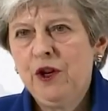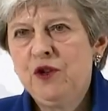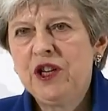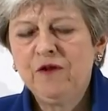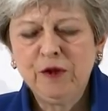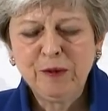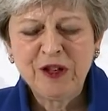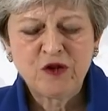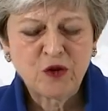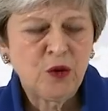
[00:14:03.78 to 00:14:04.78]
by voting for
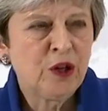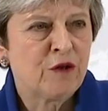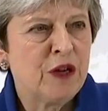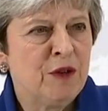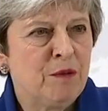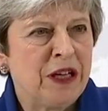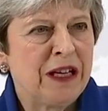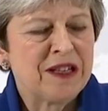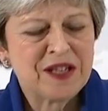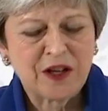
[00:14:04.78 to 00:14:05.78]
the withdrawal agreement
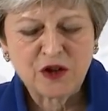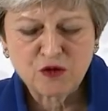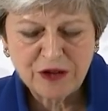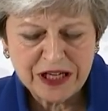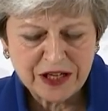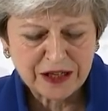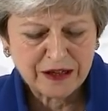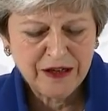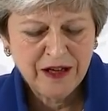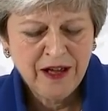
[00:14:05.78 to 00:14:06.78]
bill at second
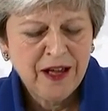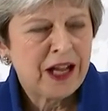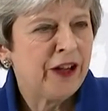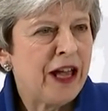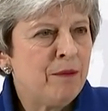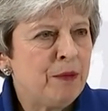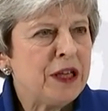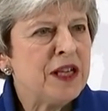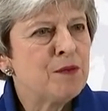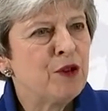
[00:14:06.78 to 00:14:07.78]
reading can
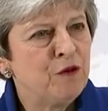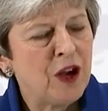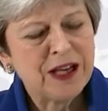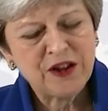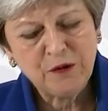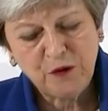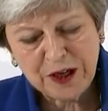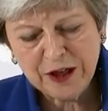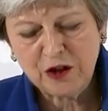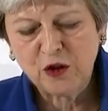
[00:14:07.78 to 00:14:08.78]
MPs provide the
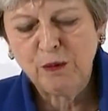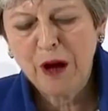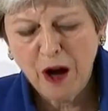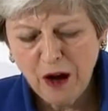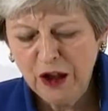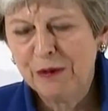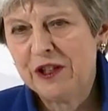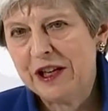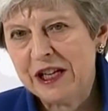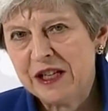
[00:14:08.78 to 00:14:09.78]
vehicle
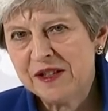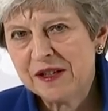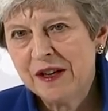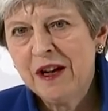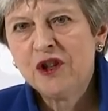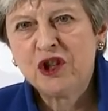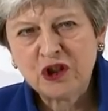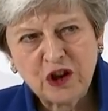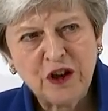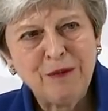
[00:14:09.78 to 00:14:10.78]
Parliament needs
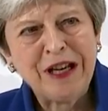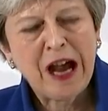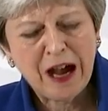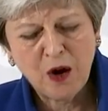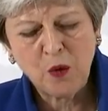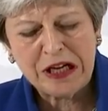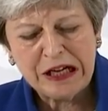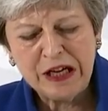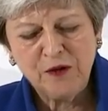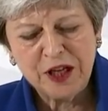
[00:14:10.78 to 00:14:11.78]
to determine how
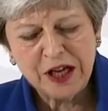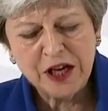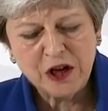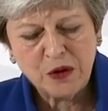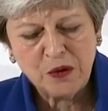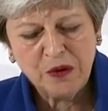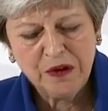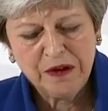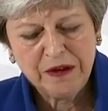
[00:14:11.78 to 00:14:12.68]
we leave the EU.